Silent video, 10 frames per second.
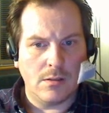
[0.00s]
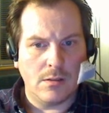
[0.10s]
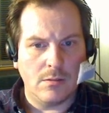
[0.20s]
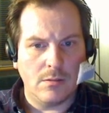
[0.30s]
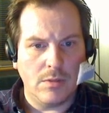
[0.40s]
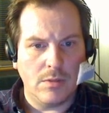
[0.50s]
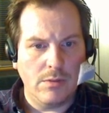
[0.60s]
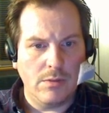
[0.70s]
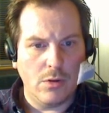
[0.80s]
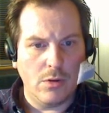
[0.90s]
Even
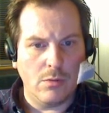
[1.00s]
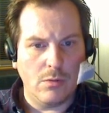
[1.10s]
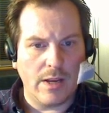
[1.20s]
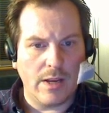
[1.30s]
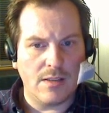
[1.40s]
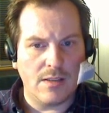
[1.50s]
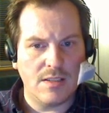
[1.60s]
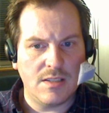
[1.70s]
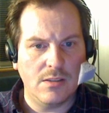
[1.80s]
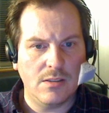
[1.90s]
though I can see the
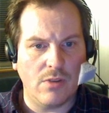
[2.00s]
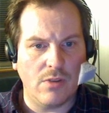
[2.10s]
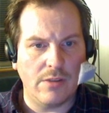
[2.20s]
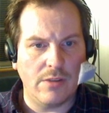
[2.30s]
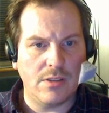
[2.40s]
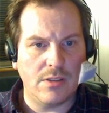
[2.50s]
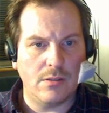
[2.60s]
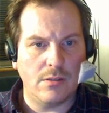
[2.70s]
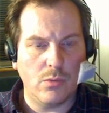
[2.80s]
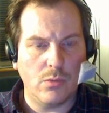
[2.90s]
drives here,
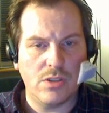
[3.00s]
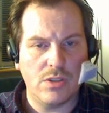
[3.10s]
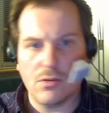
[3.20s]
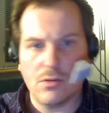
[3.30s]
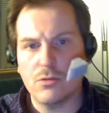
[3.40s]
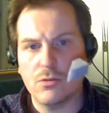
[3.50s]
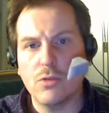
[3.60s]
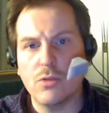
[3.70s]
which is also good.